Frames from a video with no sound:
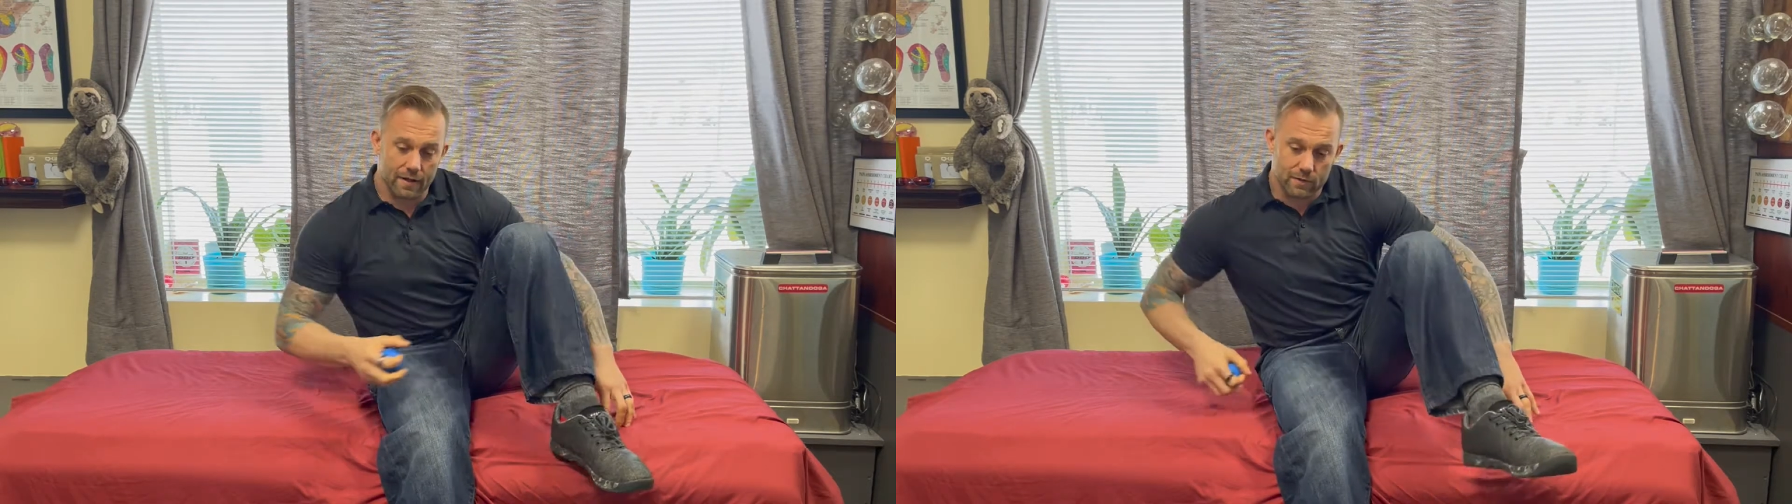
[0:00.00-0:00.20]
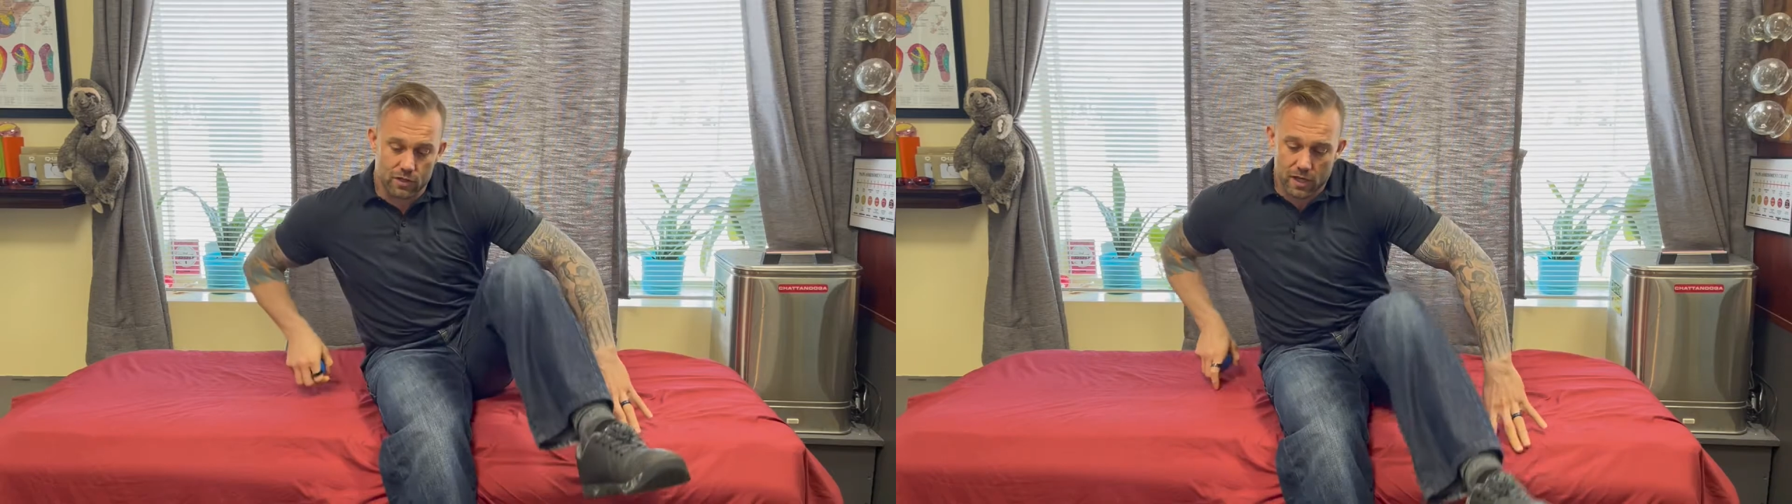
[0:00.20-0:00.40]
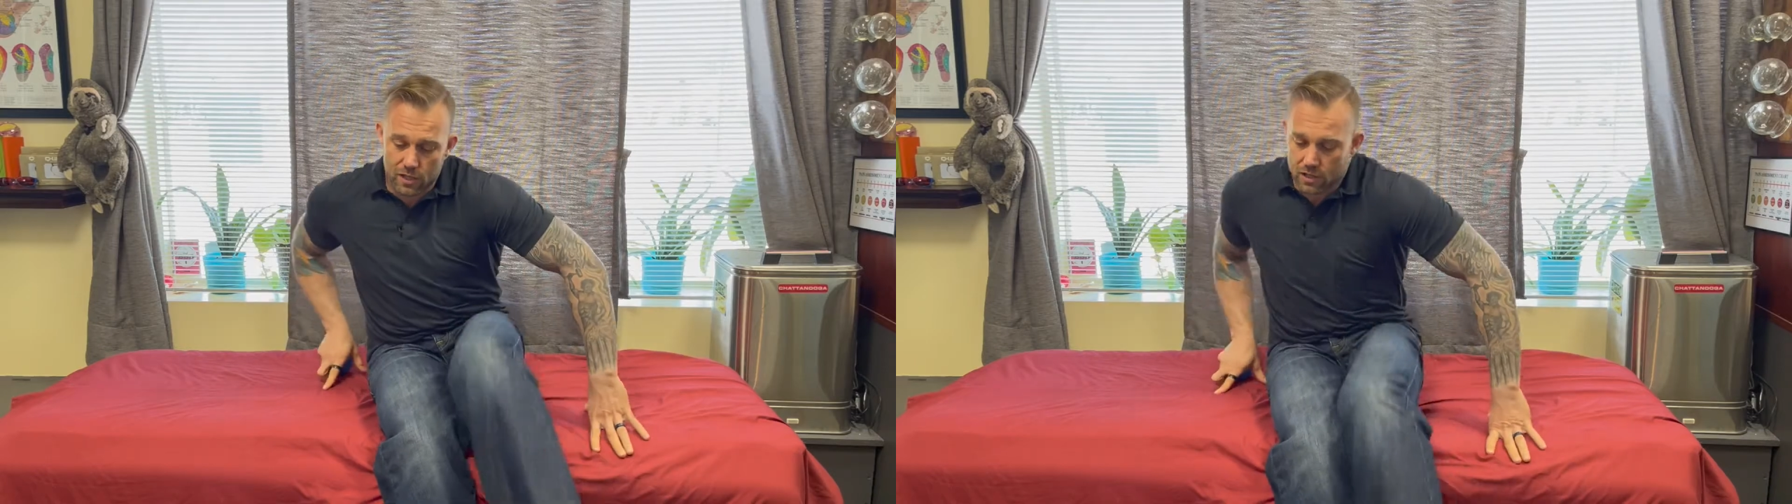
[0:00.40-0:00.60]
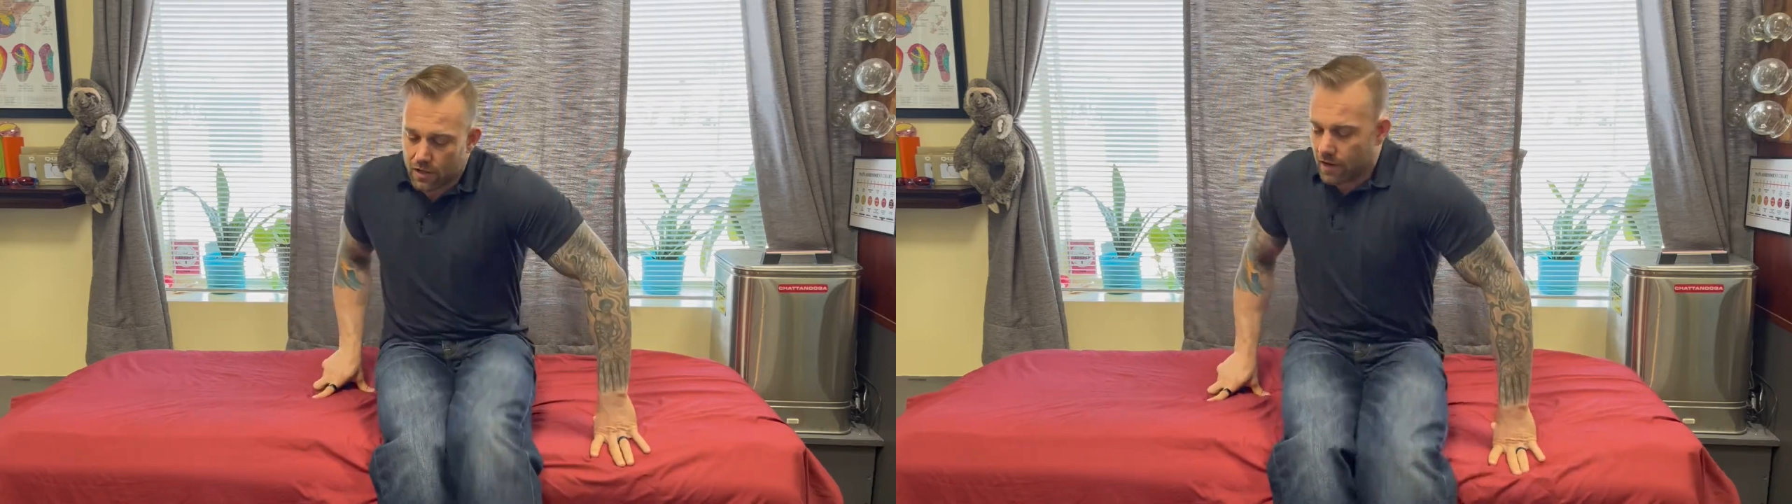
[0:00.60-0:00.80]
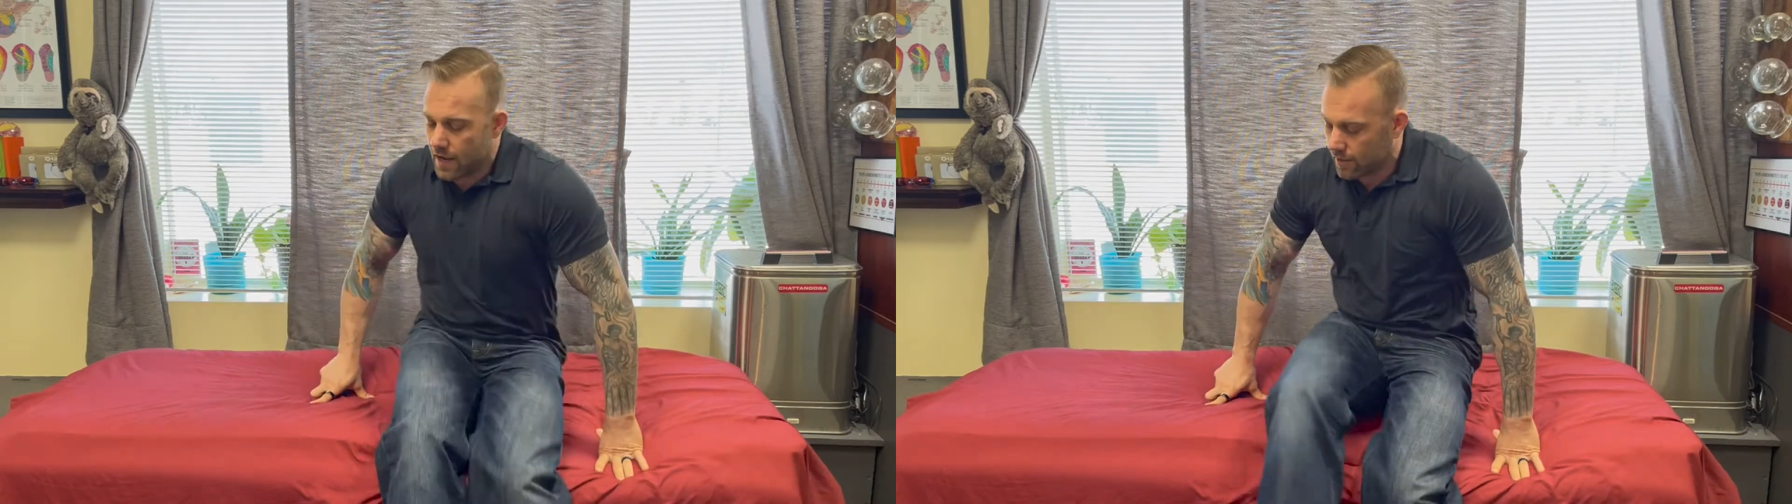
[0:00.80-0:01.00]
So I change the
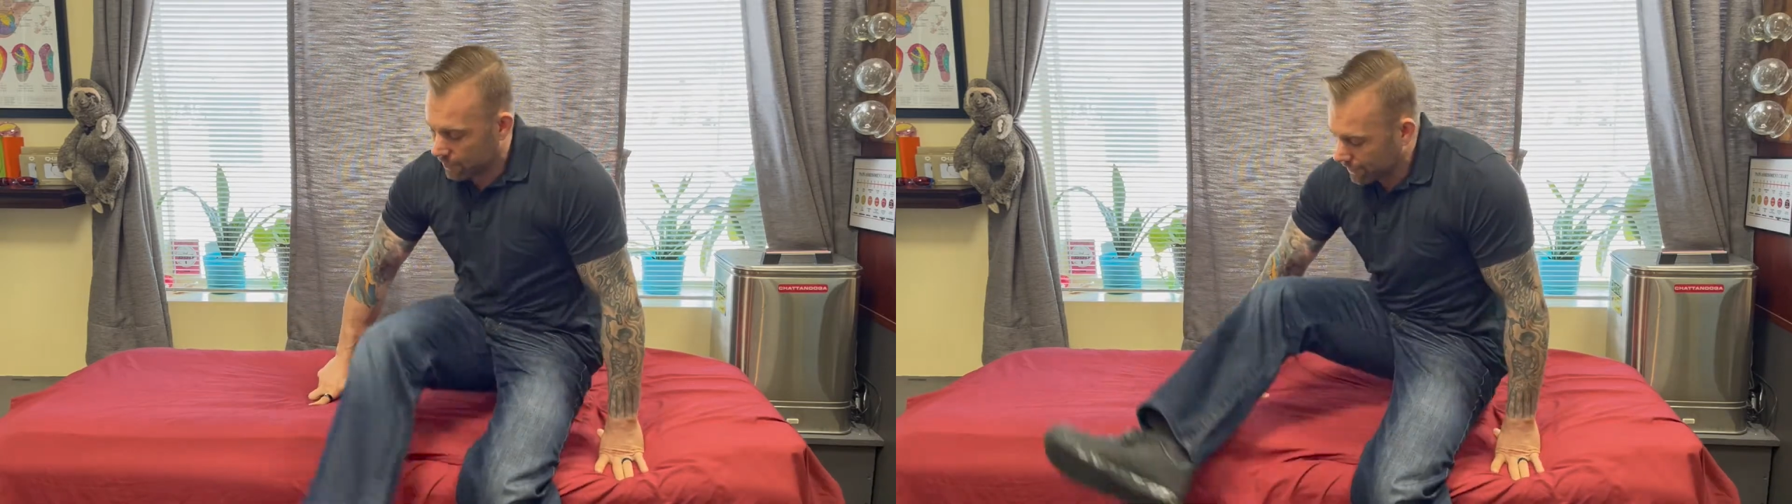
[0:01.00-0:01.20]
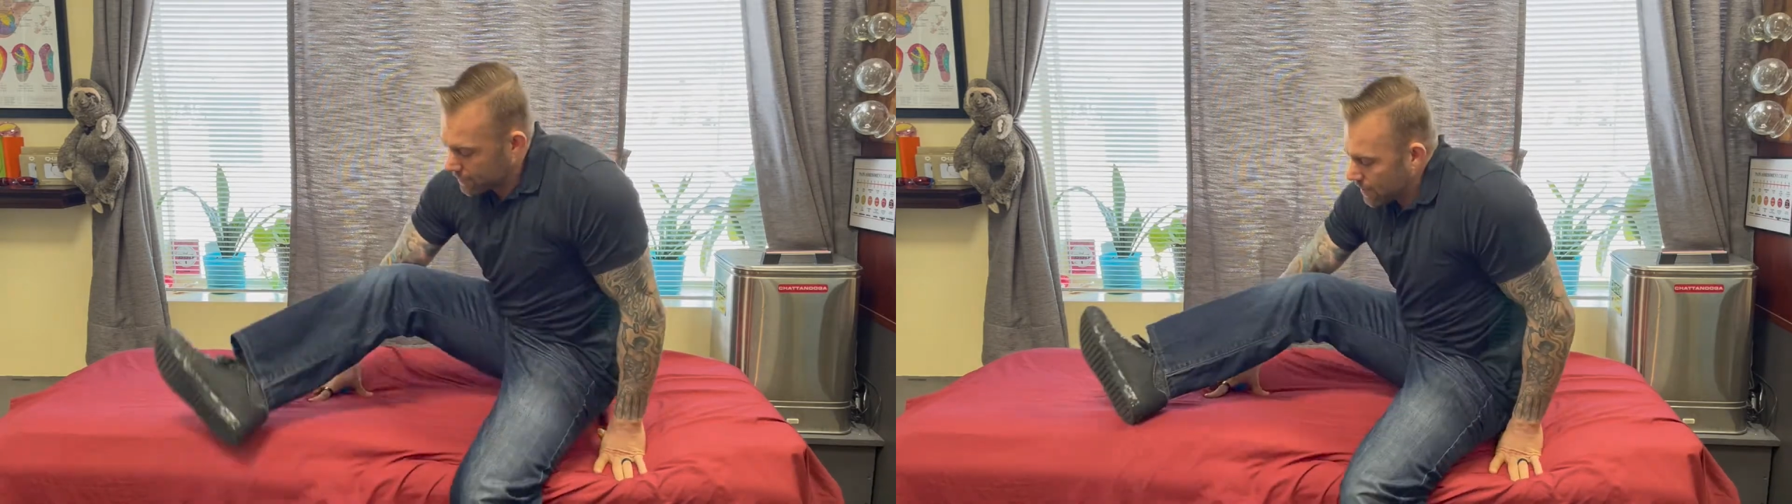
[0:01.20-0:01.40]
other angle,